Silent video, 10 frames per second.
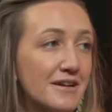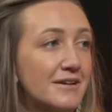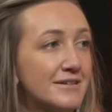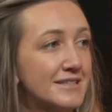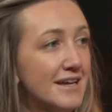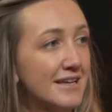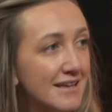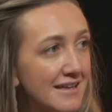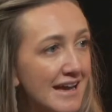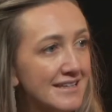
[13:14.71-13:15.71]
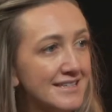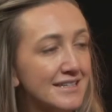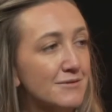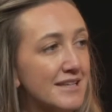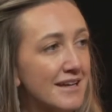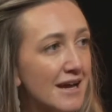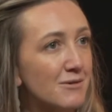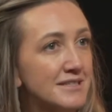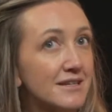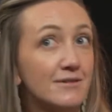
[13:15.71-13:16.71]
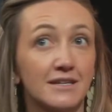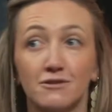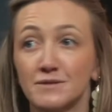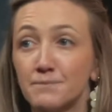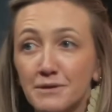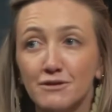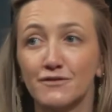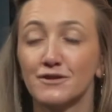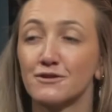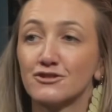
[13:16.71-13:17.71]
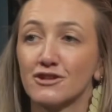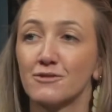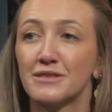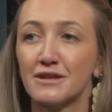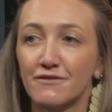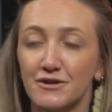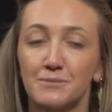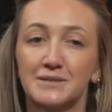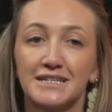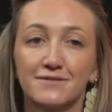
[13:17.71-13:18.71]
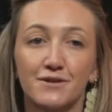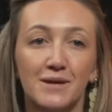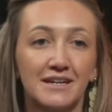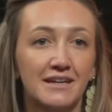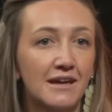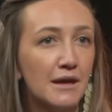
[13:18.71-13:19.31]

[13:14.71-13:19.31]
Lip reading: And I was like, yes. And he was like, how was it? I was like, it was a beautiful country. I went there for a couple of days for a wedding.